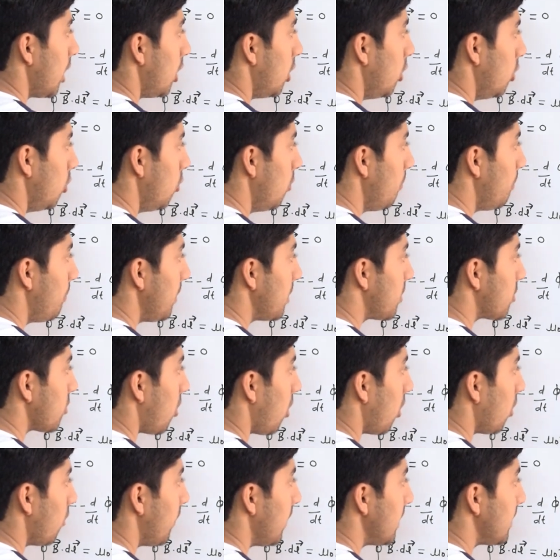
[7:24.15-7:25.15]
loop is
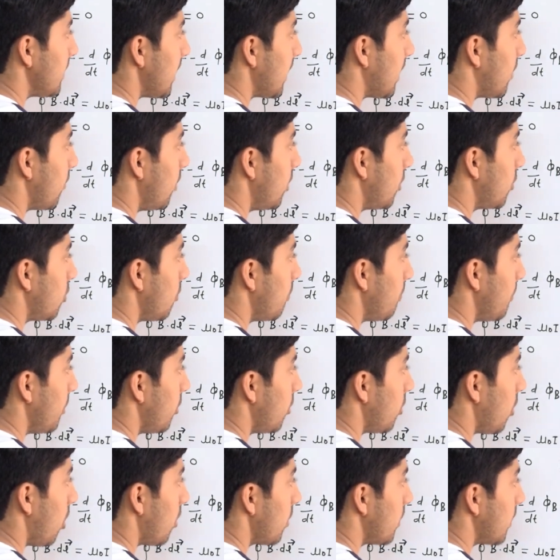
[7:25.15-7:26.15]
always equal to mu
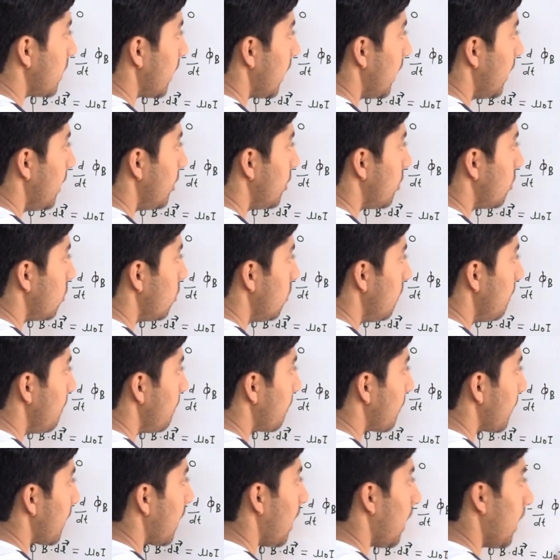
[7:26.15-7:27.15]
naught into
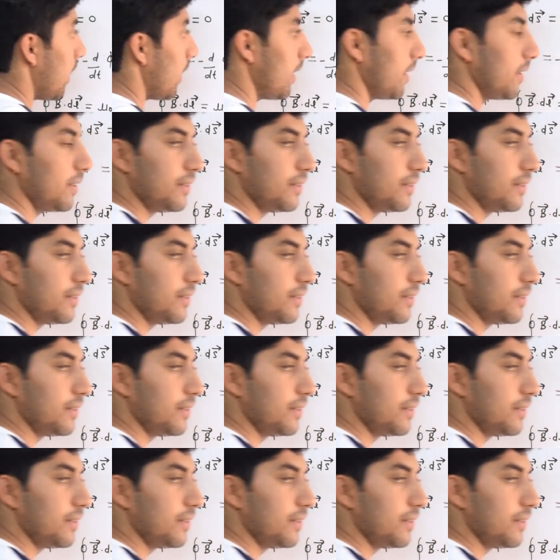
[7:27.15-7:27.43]
I.